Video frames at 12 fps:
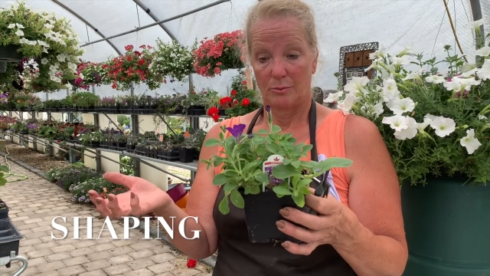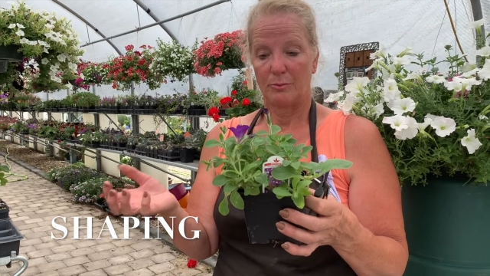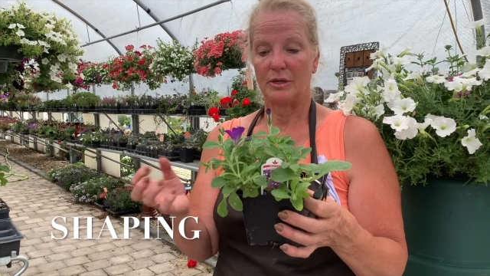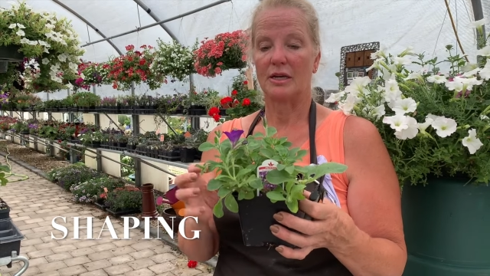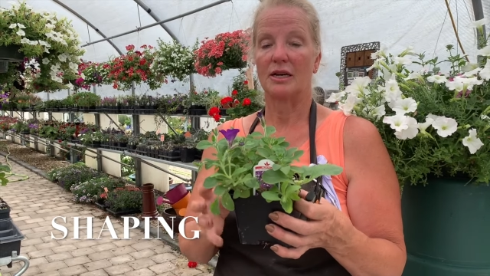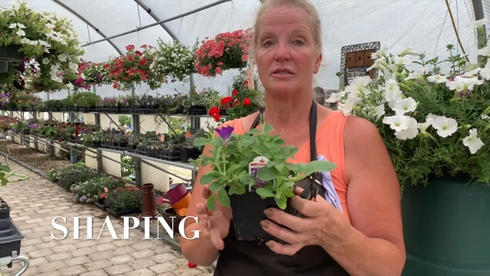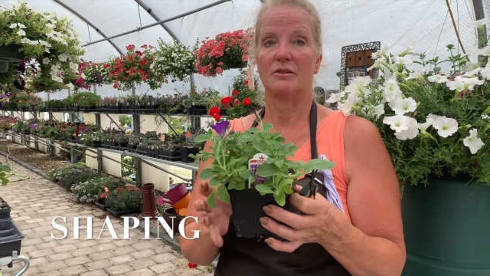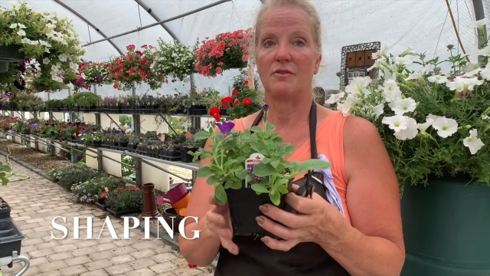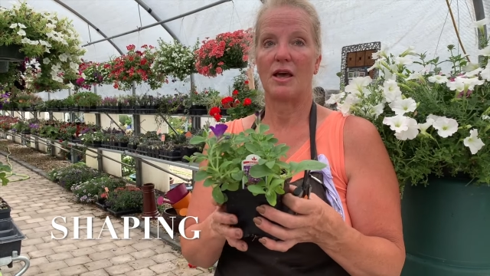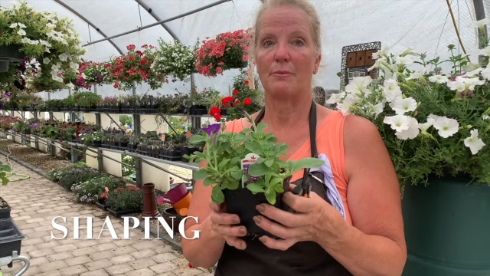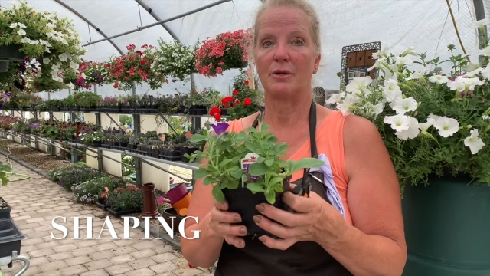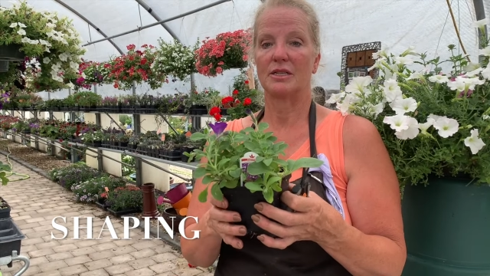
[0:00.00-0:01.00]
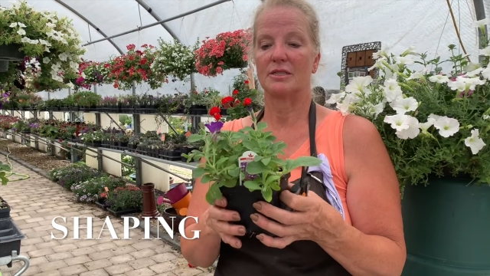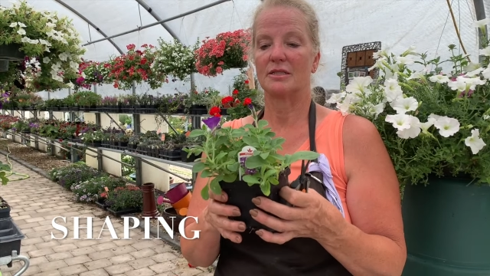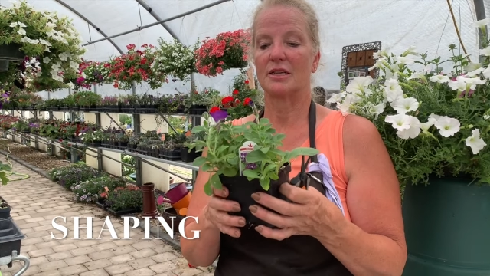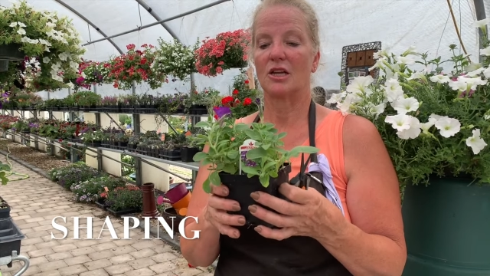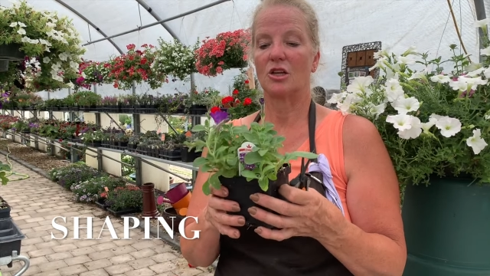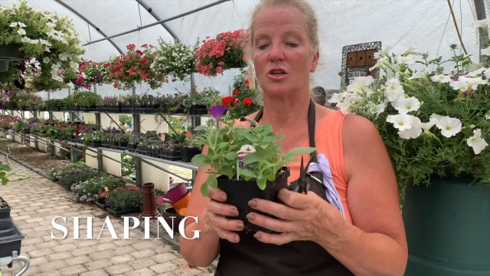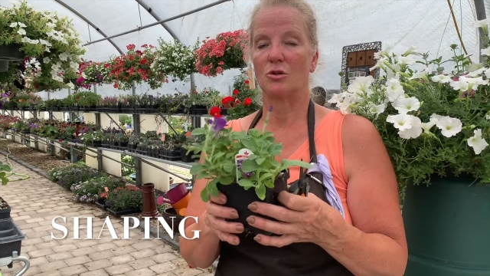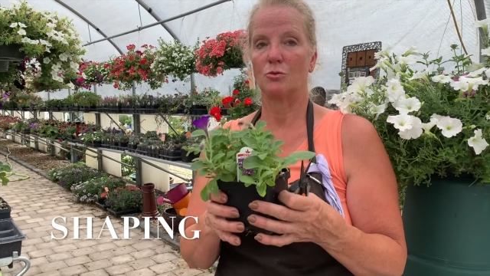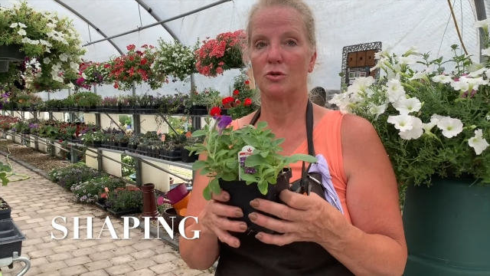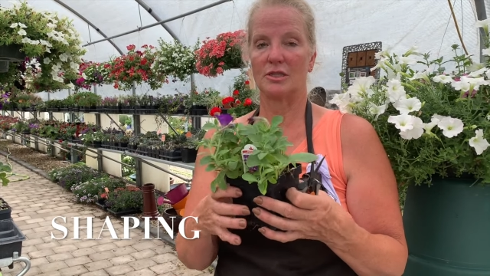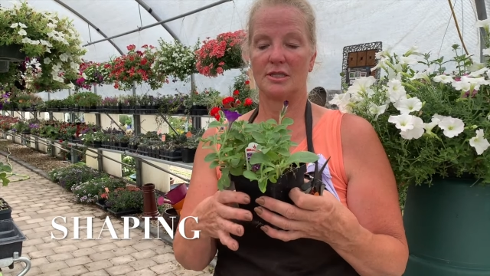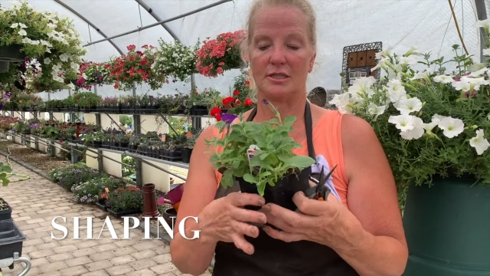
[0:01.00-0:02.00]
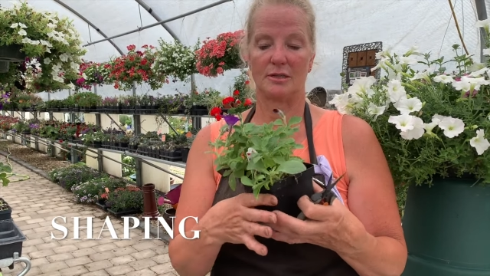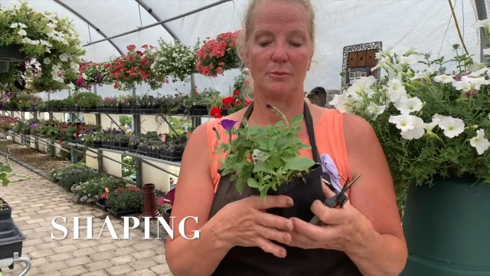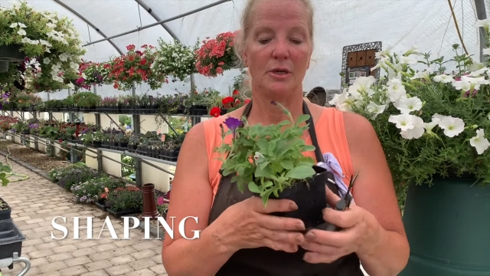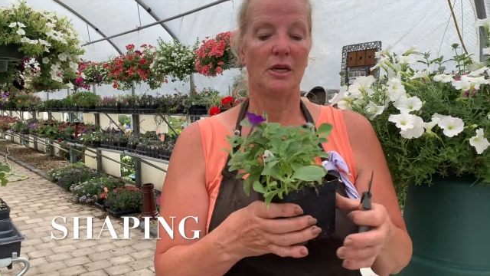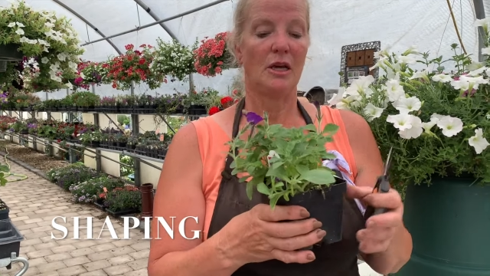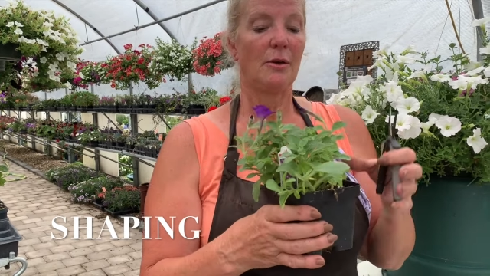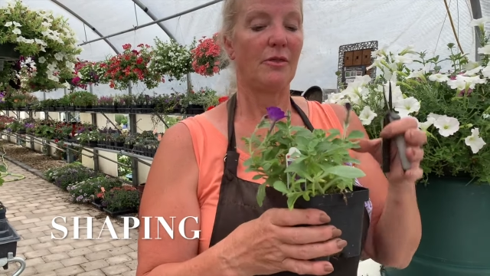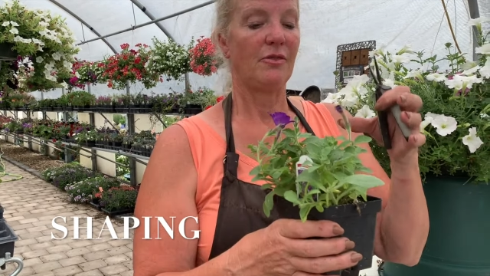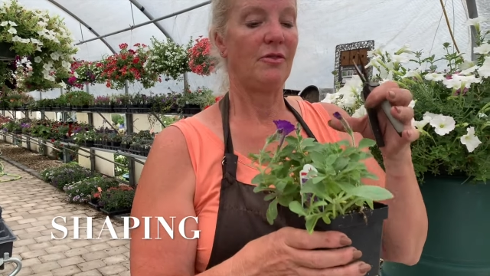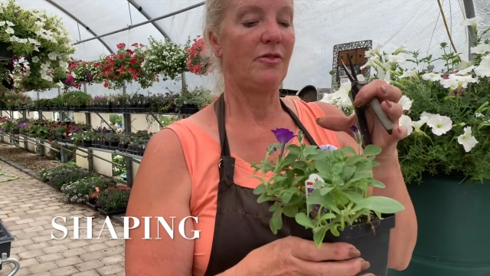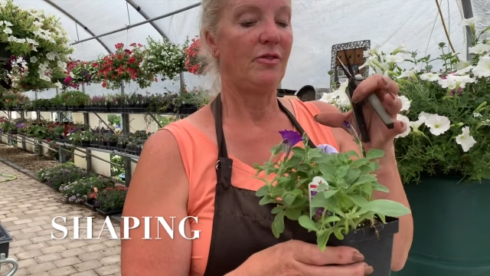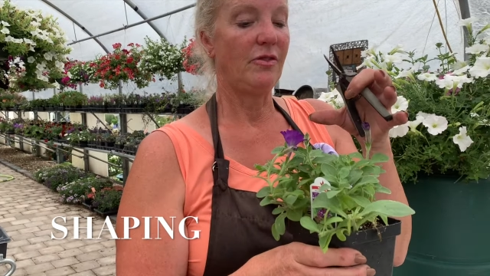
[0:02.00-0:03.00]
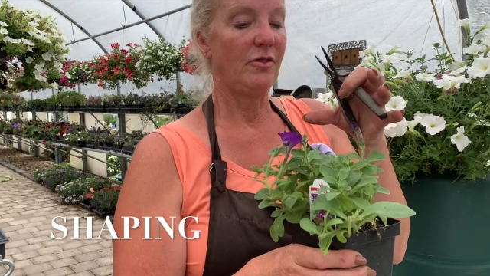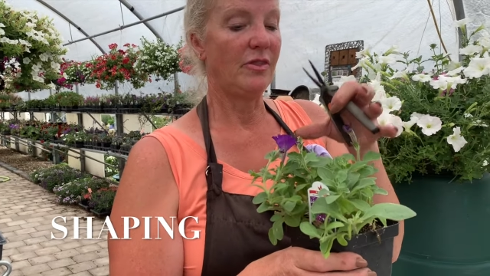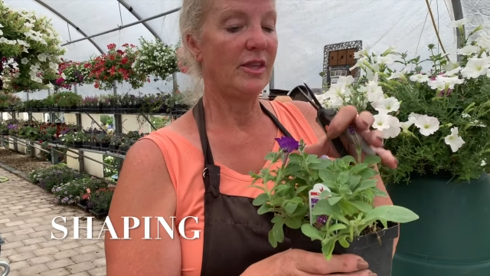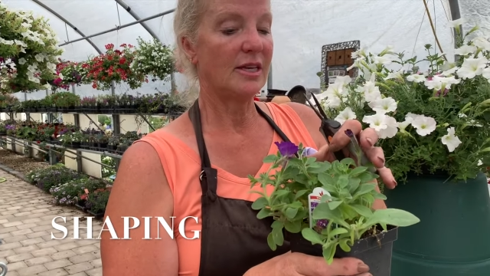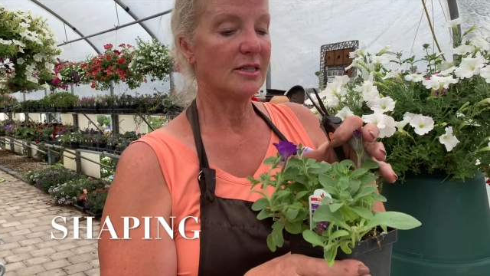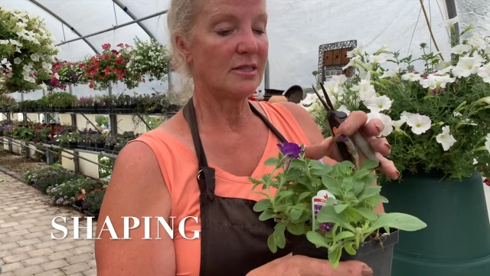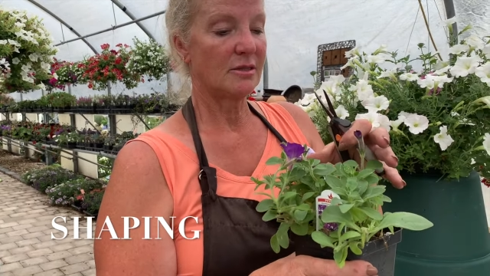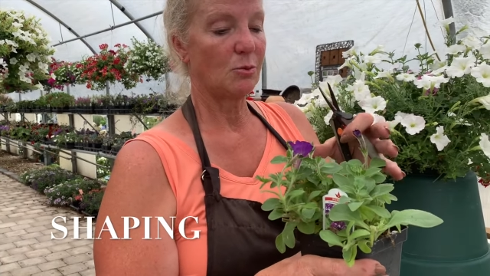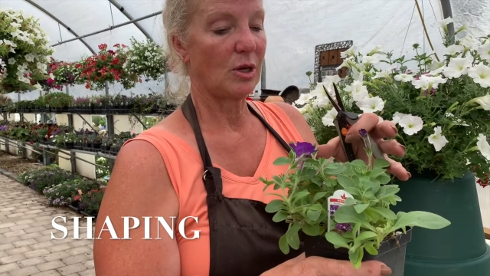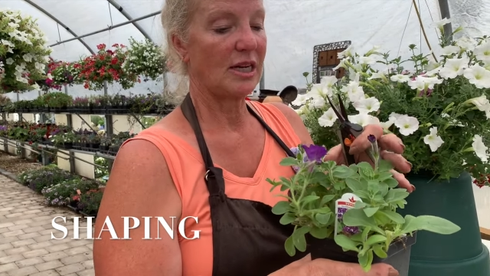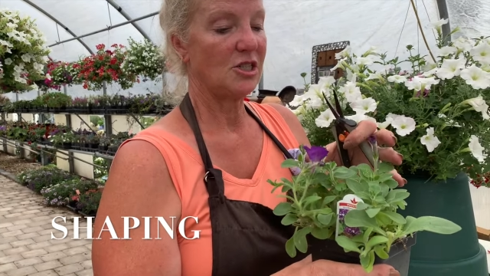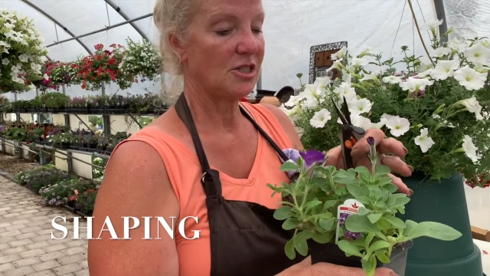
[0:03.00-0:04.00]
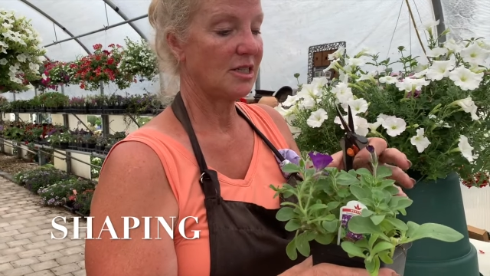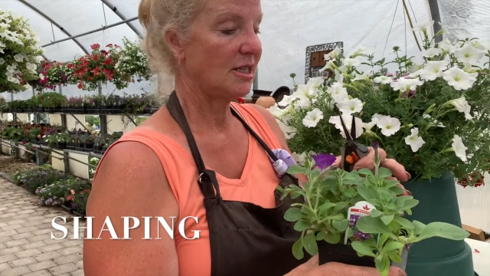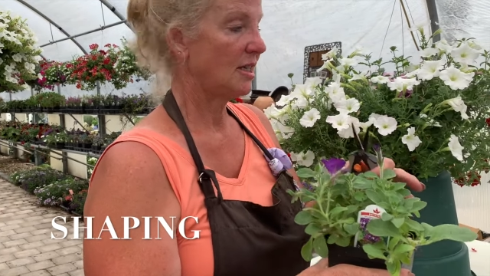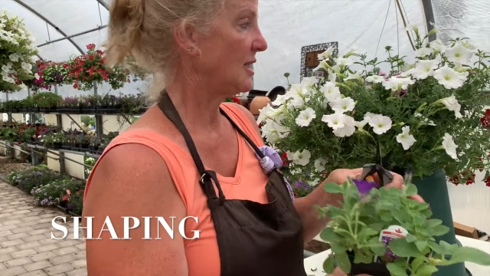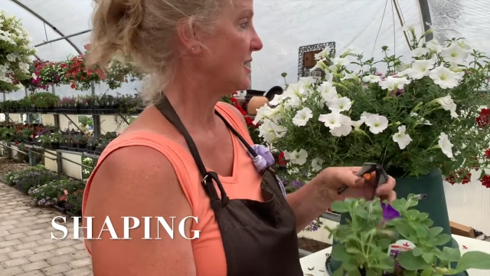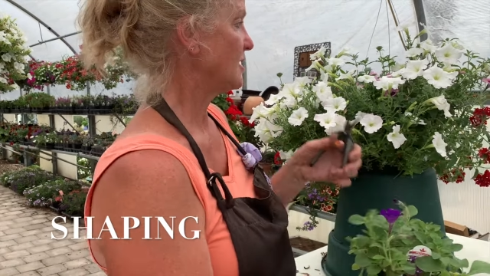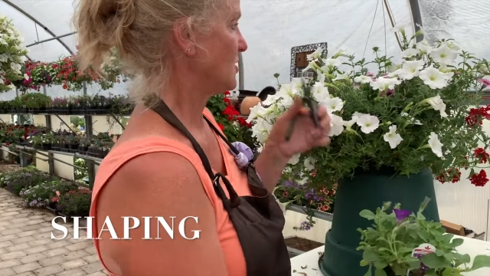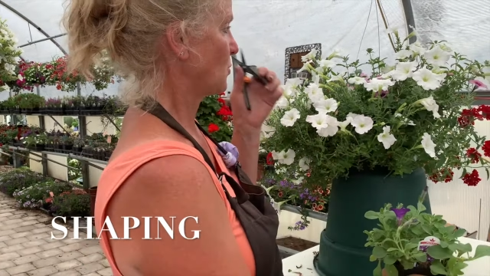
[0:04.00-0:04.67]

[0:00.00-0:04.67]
because of that, because it's got a good root system. This, what I just did to this, is